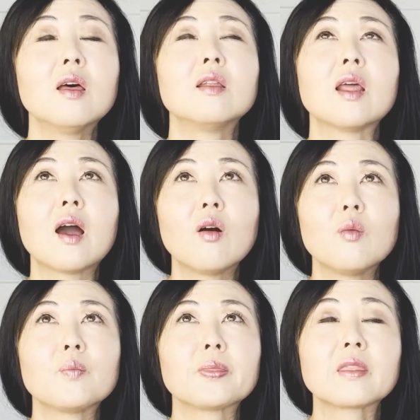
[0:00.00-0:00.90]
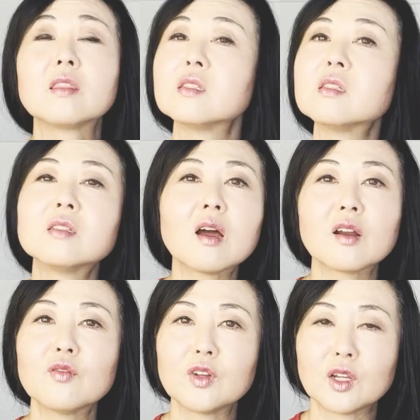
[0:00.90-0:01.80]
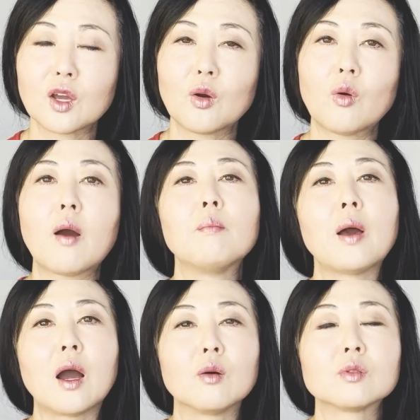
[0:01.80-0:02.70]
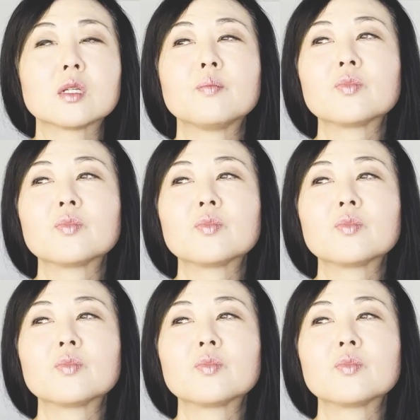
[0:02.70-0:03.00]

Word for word: Now, this is not a video about